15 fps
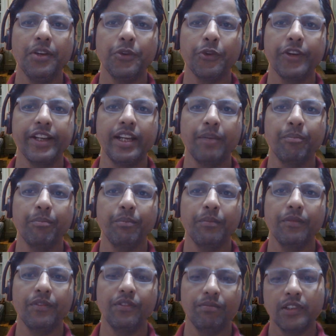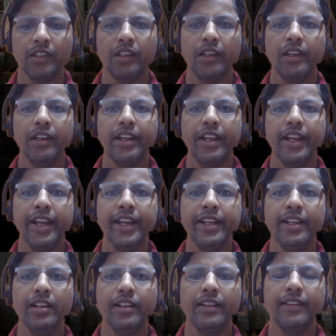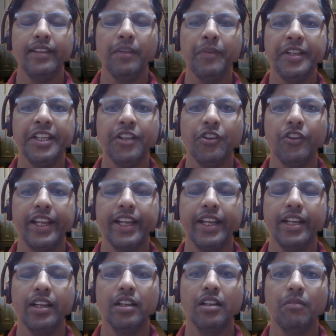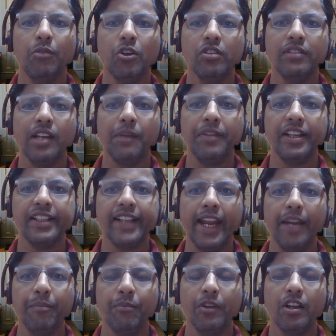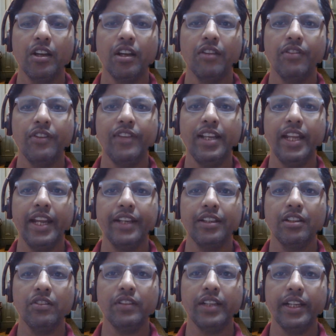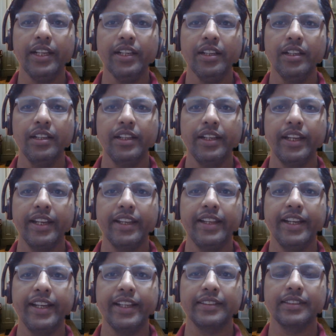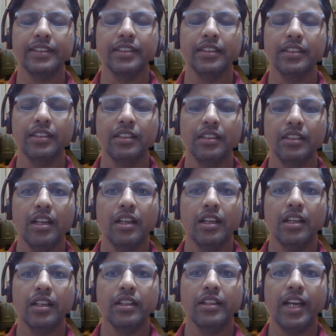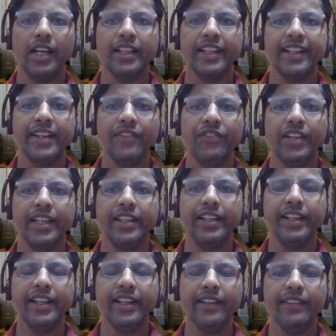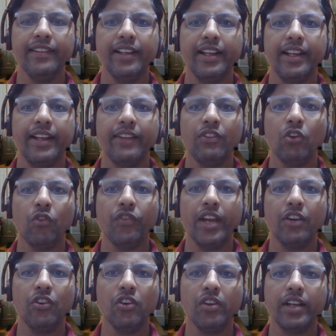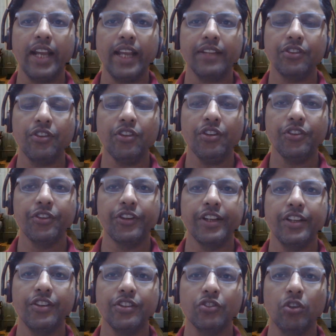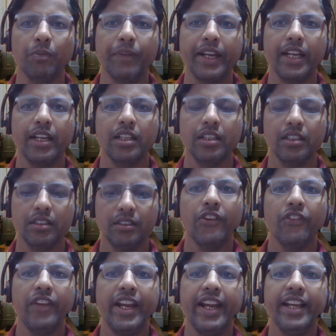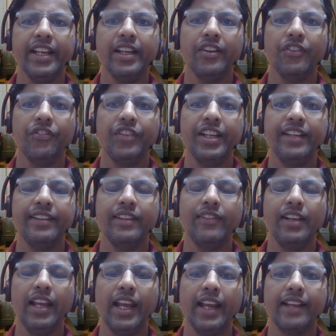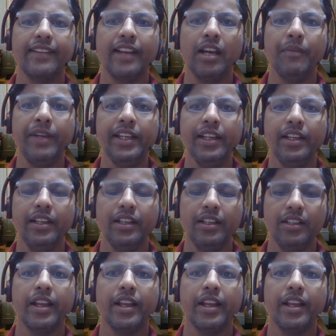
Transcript: the duodenum. In CPT coding, most of the time we will encounter EGDs. The other name for EGD is esophagogastroduodenoscopy, where physician will examine